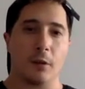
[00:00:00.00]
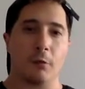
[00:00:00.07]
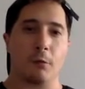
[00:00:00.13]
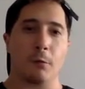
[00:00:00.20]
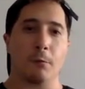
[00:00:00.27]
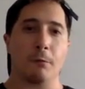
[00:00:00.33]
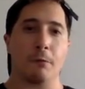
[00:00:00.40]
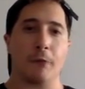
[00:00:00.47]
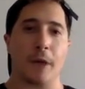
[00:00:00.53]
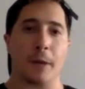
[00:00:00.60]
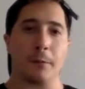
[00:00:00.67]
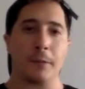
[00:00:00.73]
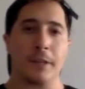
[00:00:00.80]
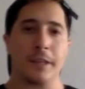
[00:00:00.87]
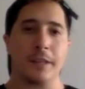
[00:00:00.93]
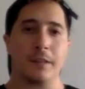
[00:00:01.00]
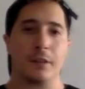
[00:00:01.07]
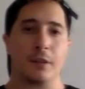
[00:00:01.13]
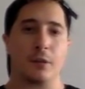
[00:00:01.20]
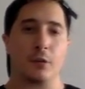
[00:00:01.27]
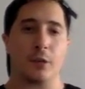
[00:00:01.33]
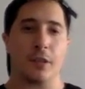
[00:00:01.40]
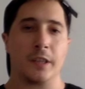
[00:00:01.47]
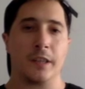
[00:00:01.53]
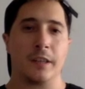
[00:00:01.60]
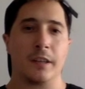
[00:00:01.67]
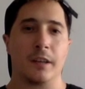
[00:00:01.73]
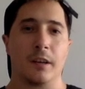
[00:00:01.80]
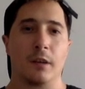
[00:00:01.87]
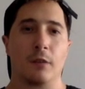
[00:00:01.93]
from family to
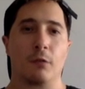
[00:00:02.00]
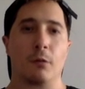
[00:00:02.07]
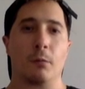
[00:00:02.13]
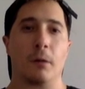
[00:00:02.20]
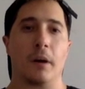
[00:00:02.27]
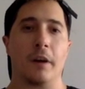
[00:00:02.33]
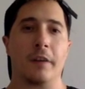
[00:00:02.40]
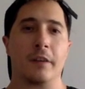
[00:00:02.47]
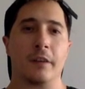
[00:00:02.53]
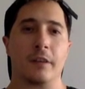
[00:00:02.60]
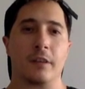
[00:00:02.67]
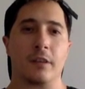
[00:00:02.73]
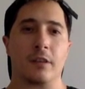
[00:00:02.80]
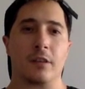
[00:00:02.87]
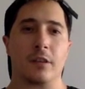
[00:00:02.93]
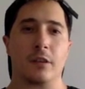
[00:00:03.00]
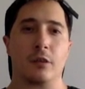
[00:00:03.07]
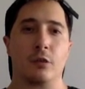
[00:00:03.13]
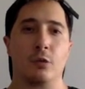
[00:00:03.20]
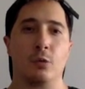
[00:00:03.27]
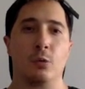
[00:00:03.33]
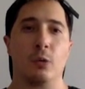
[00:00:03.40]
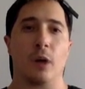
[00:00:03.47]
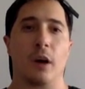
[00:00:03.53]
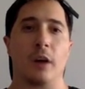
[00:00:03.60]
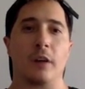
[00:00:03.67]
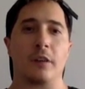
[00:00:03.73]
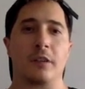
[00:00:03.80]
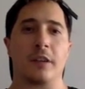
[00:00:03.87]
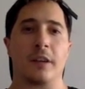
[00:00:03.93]
greed, from others to
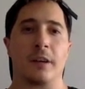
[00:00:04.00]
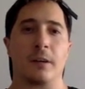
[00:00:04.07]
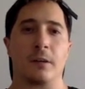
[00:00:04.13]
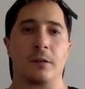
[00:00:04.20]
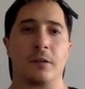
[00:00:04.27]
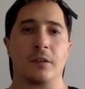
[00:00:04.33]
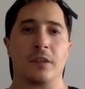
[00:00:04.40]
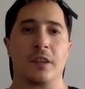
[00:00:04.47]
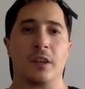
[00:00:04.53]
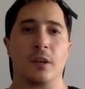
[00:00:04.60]
ourselves.